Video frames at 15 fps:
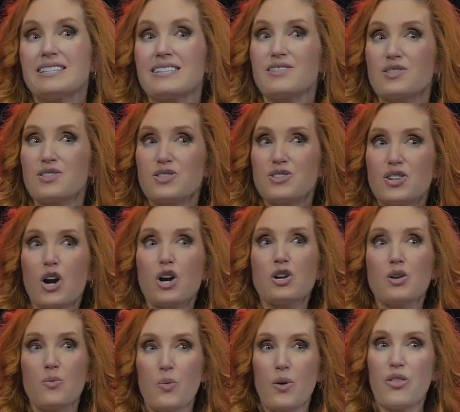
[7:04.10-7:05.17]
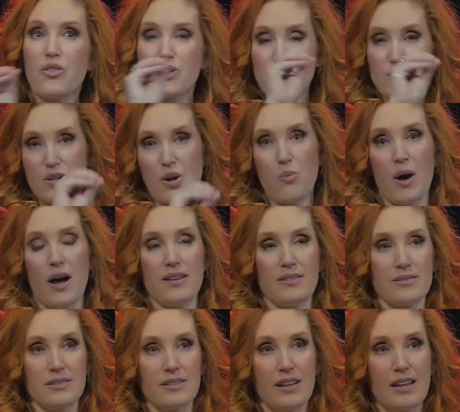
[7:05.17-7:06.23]
to start with the so
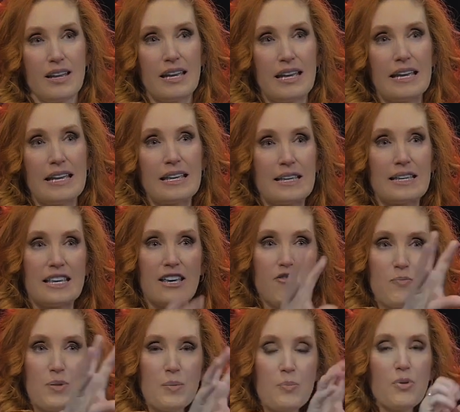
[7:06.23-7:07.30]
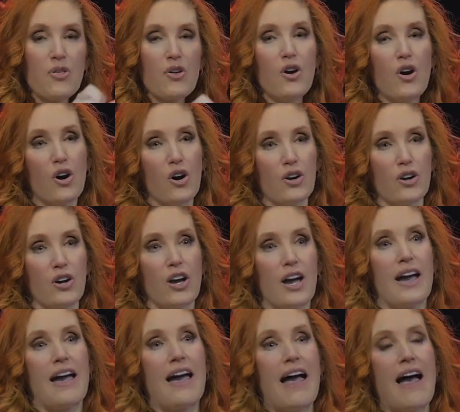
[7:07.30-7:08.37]
what, give people the hook,
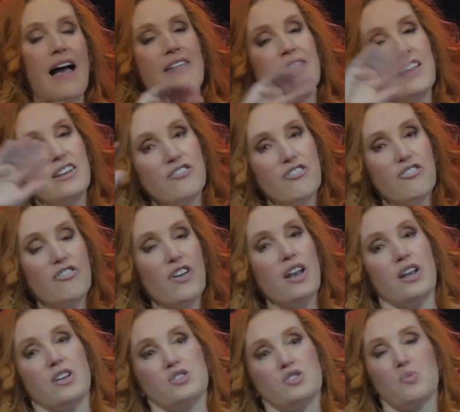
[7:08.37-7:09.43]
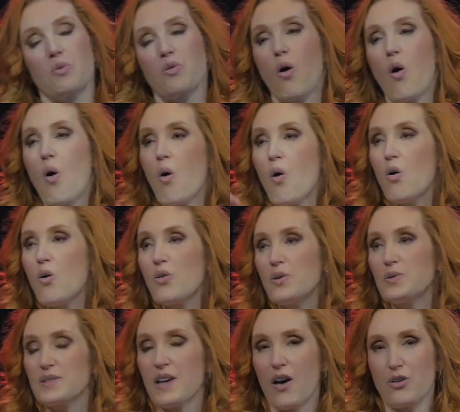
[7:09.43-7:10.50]
and then finish with all
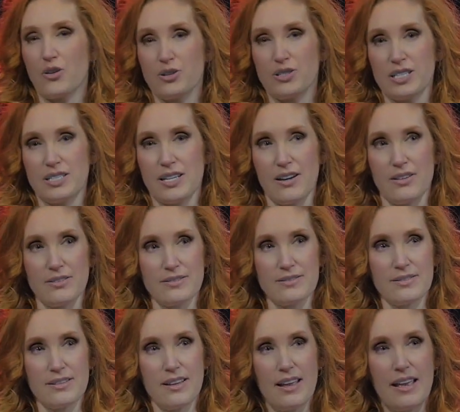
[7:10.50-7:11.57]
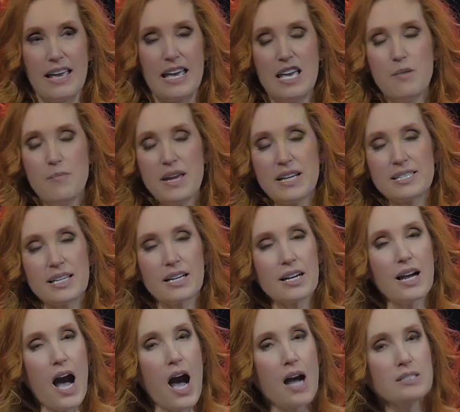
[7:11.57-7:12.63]
those other details. It makes it
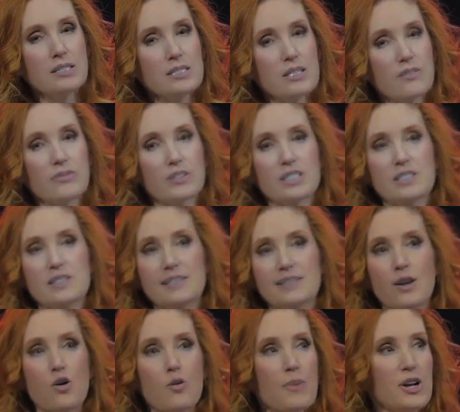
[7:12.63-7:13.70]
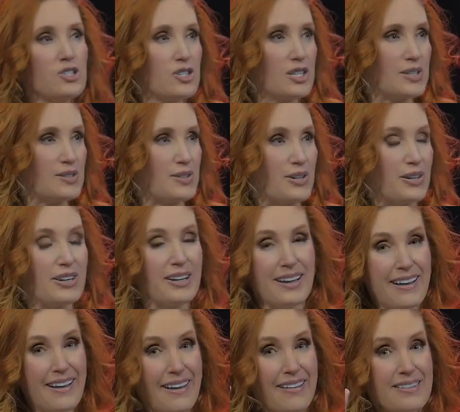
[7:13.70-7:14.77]
cognitively so much easier.
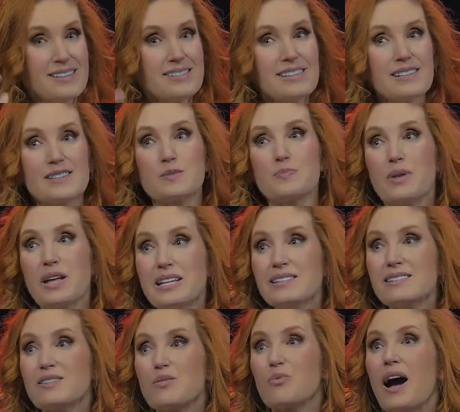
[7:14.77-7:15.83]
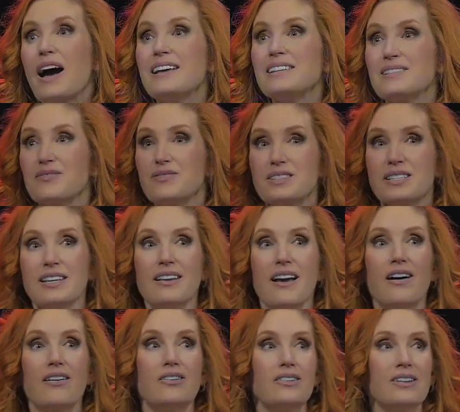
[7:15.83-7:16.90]
This explains the rise of
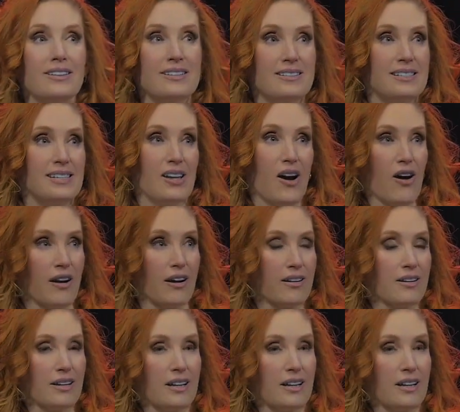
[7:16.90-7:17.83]
TLDR.